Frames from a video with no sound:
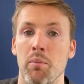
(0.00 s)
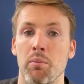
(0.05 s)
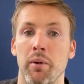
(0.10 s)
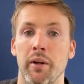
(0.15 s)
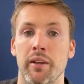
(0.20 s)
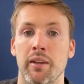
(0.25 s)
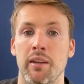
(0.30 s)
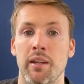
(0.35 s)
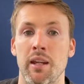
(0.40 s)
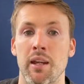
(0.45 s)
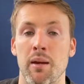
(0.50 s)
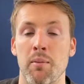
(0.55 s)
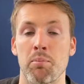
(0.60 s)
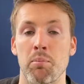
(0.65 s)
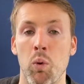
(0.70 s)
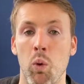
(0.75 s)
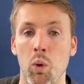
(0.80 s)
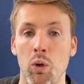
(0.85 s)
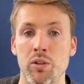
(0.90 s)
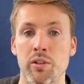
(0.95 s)
but the
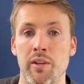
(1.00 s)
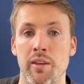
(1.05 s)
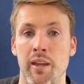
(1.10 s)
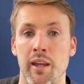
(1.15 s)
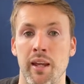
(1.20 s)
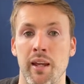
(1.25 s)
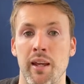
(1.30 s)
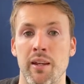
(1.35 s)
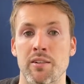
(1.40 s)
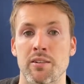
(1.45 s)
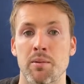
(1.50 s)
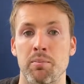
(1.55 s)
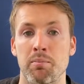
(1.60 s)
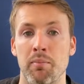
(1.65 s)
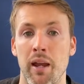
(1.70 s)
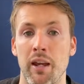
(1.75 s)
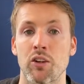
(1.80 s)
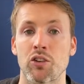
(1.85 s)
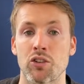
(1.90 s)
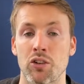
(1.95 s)
important thing is to
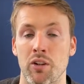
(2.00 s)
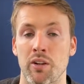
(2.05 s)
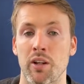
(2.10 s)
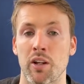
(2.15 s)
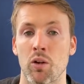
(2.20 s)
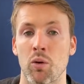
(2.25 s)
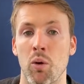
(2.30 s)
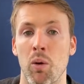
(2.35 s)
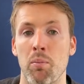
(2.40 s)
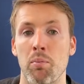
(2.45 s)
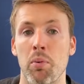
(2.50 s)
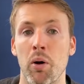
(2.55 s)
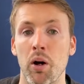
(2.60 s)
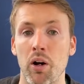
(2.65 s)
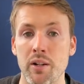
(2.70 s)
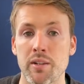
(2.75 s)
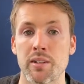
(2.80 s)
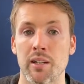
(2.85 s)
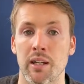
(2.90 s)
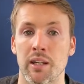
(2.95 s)
make sure that you're
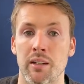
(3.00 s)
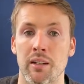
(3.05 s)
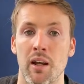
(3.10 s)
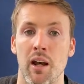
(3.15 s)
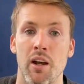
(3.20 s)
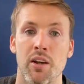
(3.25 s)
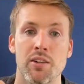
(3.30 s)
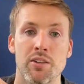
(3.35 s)
putting